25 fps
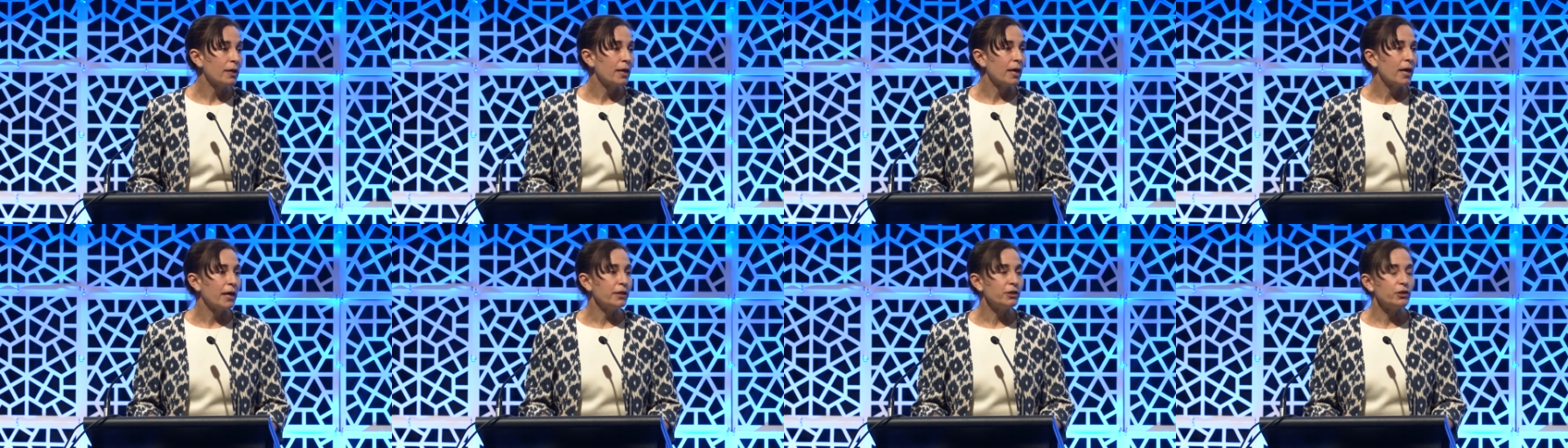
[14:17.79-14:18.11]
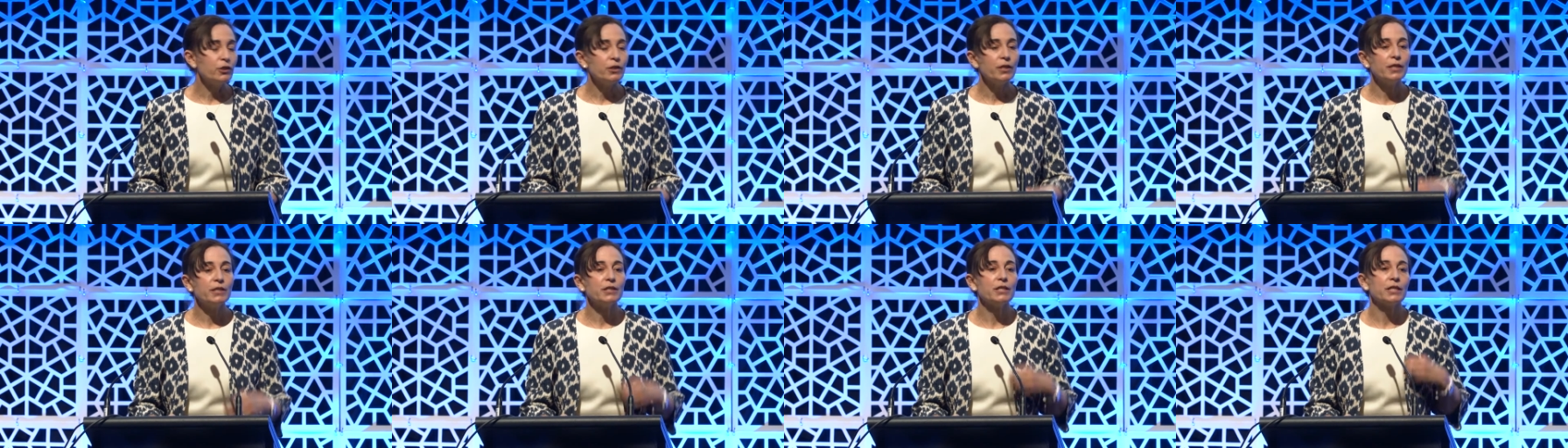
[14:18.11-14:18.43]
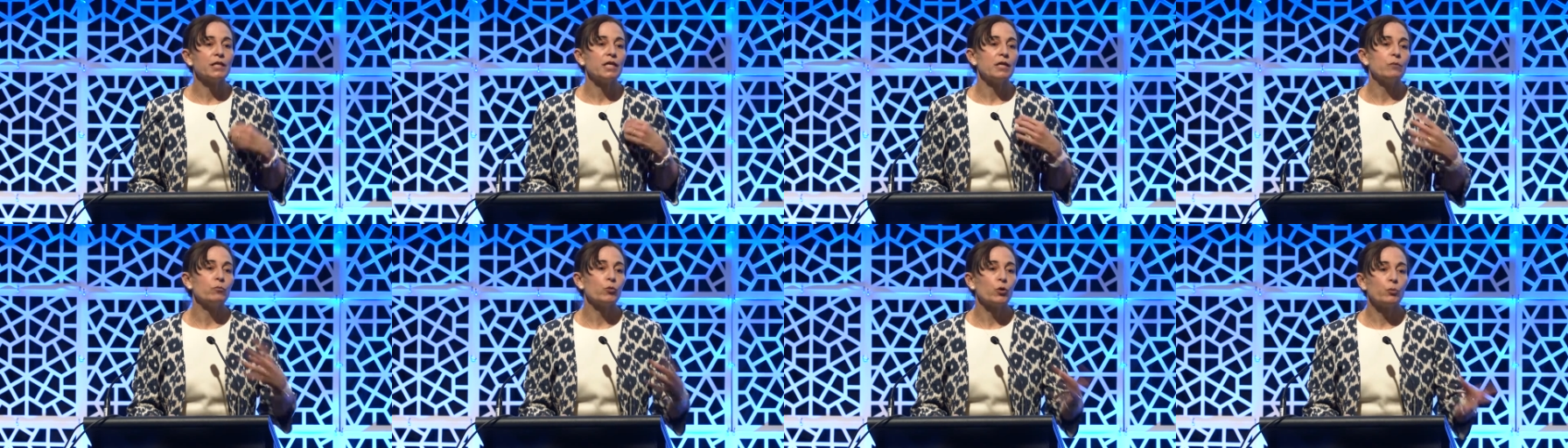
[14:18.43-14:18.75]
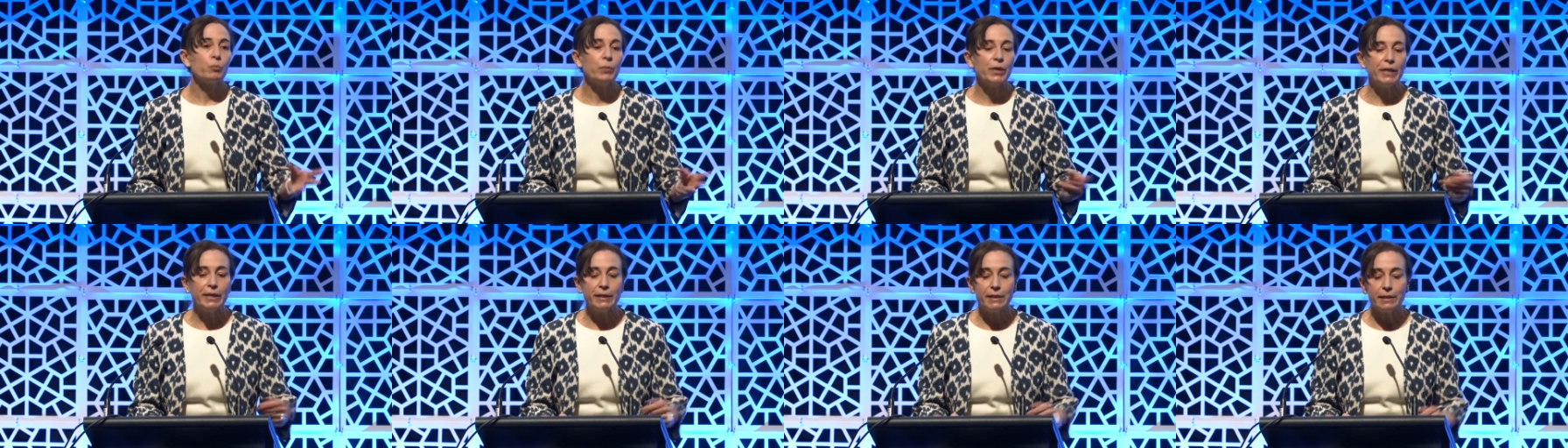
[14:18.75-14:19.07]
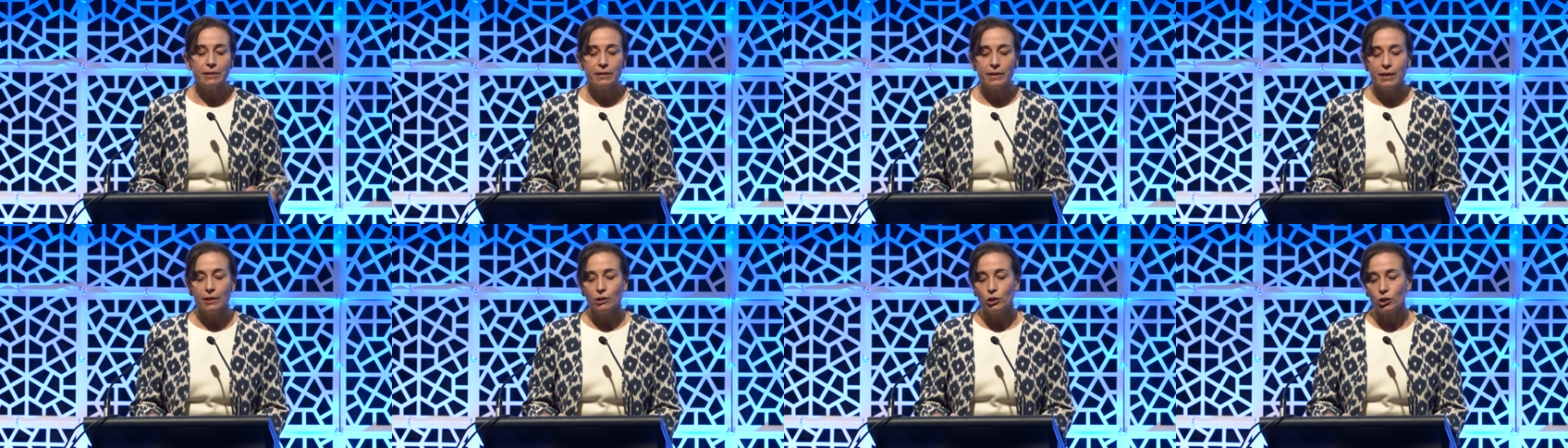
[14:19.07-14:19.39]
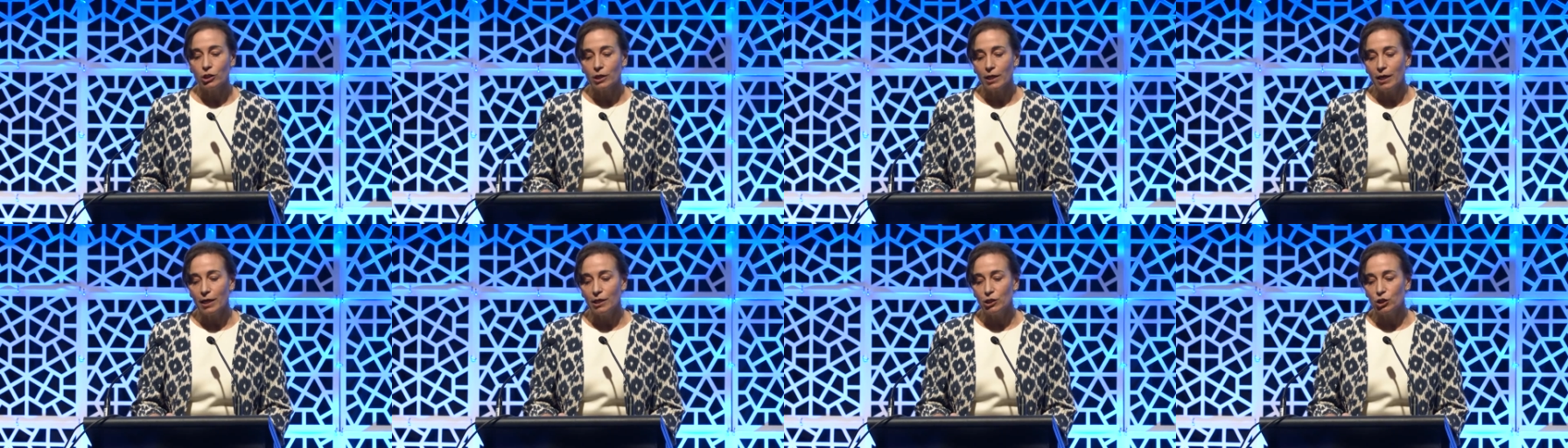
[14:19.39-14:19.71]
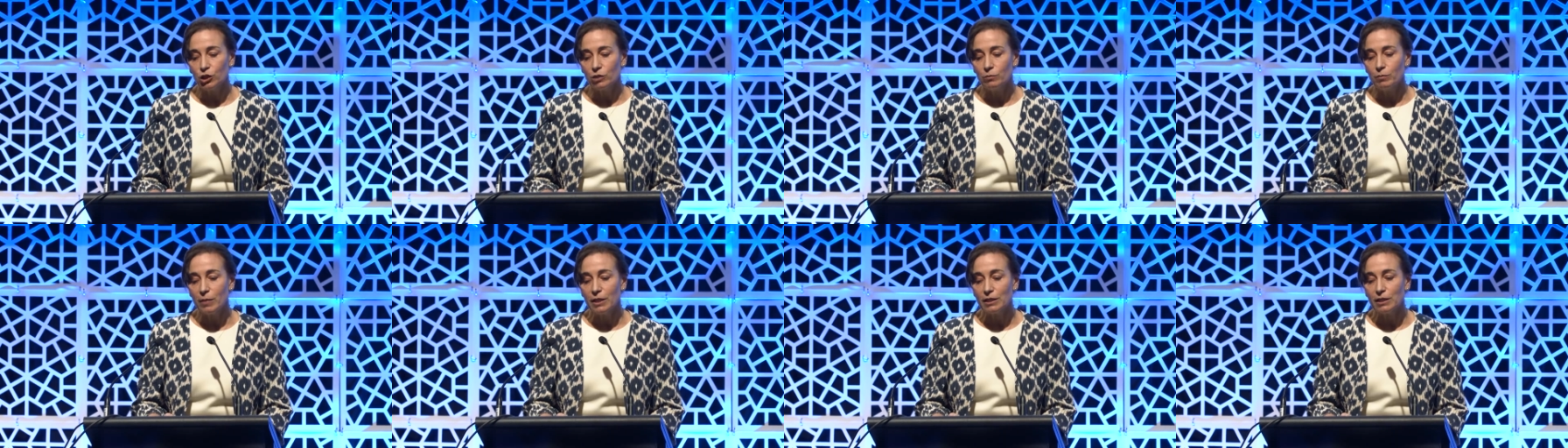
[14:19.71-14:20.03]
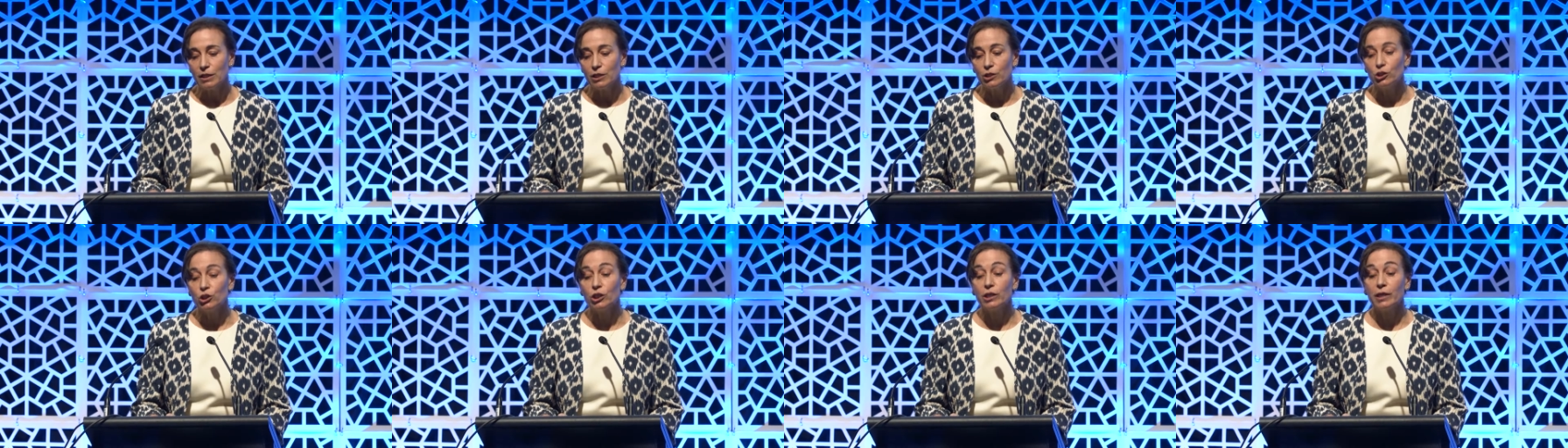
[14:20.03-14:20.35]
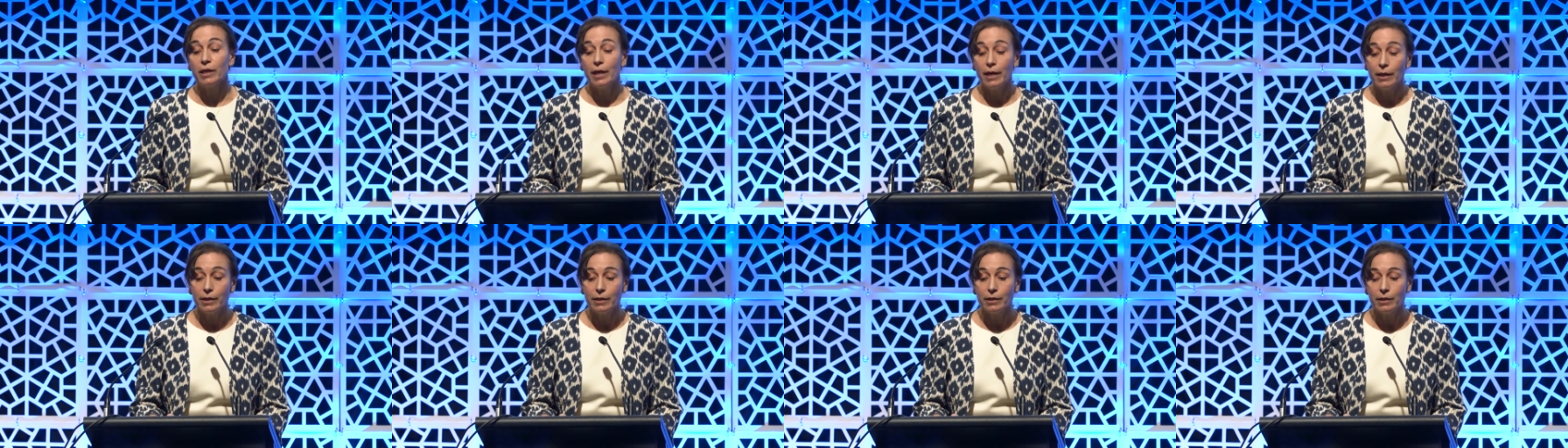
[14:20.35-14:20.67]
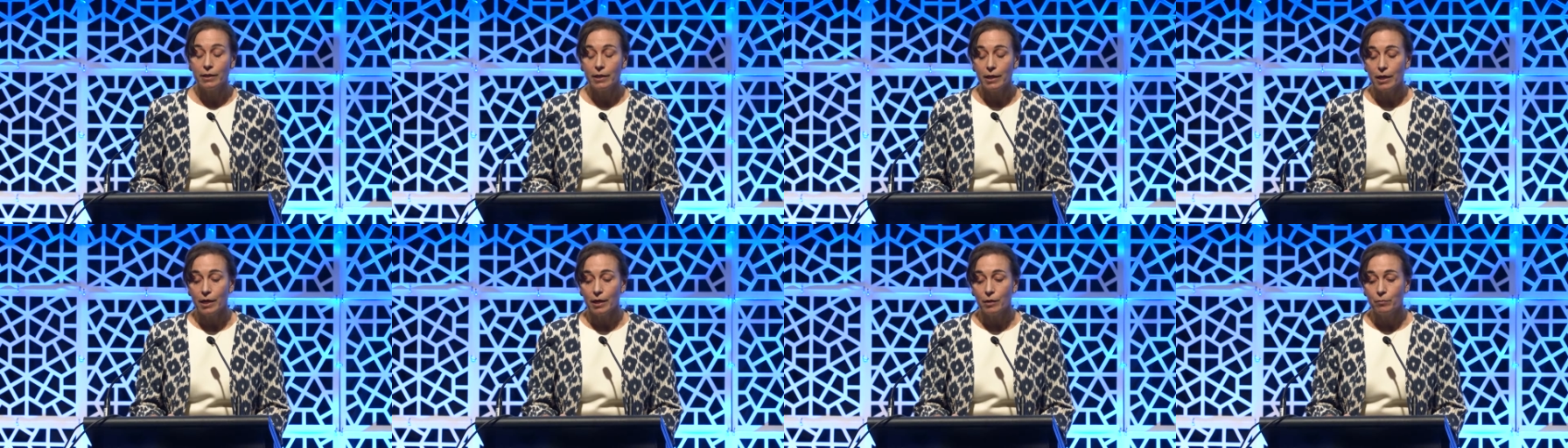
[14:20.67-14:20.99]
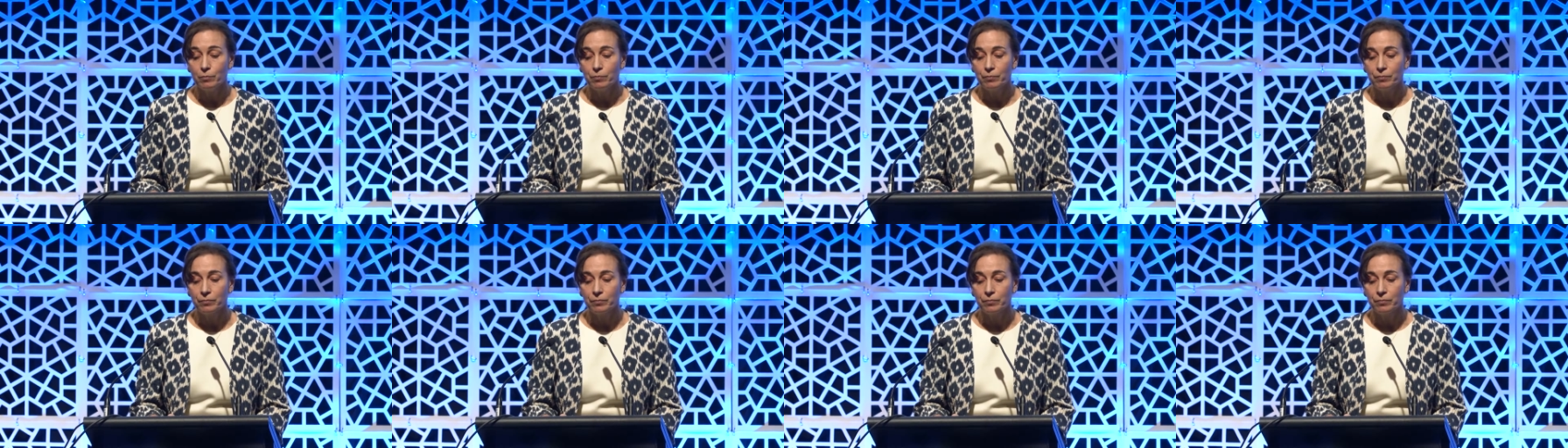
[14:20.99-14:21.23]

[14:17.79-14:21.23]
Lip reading: and you need to keep repeating the education message again and again.